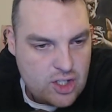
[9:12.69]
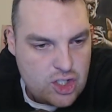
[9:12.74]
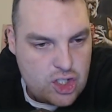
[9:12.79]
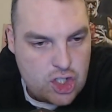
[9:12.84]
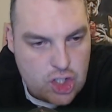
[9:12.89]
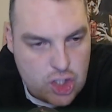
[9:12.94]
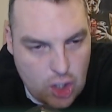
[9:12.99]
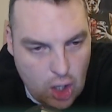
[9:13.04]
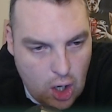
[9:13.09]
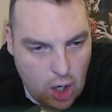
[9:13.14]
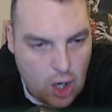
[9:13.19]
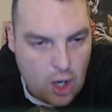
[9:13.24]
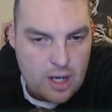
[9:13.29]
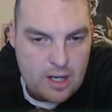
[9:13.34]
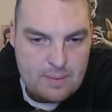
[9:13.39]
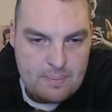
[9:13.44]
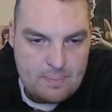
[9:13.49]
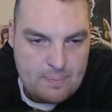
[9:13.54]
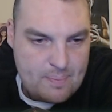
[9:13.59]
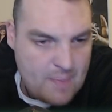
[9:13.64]
Short
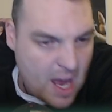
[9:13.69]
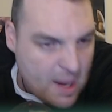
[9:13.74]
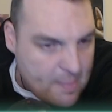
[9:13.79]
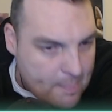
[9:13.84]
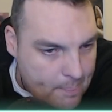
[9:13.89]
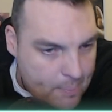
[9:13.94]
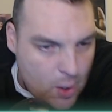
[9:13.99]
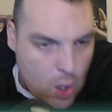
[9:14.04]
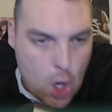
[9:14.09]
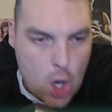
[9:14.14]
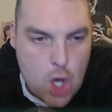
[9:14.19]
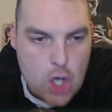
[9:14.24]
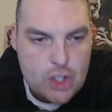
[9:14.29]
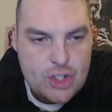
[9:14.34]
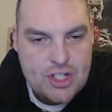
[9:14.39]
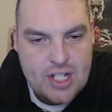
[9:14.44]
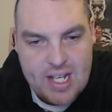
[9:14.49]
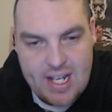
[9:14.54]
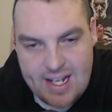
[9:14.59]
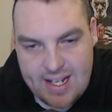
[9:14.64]
and
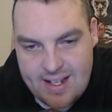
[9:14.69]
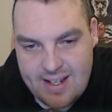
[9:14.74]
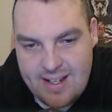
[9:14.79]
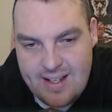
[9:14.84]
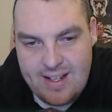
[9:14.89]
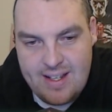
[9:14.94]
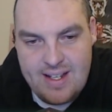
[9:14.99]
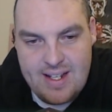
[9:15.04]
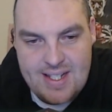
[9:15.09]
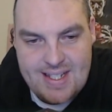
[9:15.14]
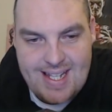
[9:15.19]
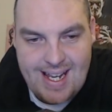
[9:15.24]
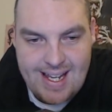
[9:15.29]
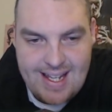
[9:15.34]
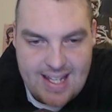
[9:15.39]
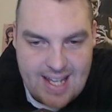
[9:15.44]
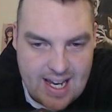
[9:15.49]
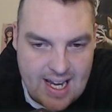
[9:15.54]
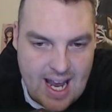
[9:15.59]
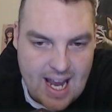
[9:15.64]
Percy
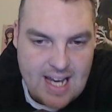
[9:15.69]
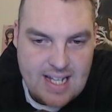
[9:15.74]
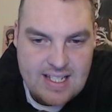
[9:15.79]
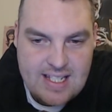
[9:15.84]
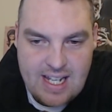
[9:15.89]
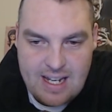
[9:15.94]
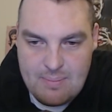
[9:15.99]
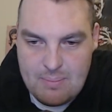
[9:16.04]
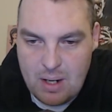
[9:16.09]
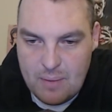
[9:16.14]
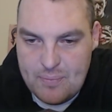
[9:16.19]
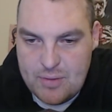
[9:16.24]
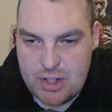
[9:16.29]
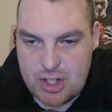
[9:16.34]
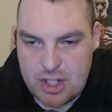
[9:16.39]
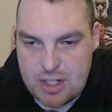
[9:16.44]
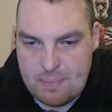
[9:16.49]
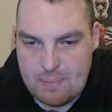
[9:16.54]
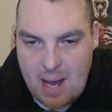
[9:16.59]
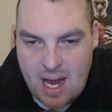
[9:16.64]
taking 18-month
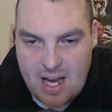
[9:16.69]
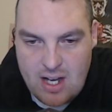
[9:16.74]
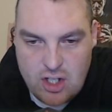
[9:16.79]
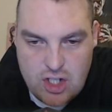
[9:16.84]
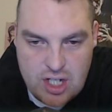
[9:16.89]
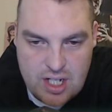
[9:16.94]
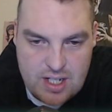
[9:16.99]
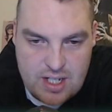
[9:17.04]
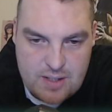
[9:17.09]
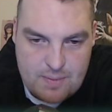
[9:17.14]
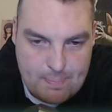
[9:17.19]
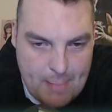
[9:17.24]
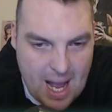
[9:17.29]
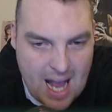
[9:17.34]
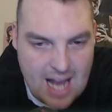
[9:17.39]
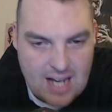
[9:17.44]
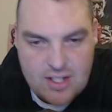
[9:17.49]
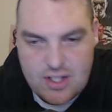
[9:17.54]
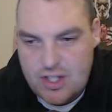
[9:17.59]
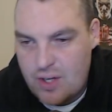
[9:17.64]
suspensions.
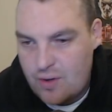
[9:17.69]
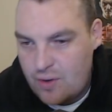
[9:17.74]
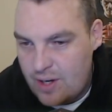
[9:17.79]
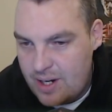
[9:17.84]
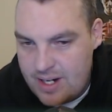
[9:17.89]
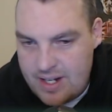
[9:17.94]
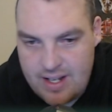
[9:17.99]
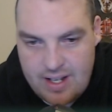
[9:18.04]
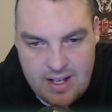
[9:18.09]
Baxter and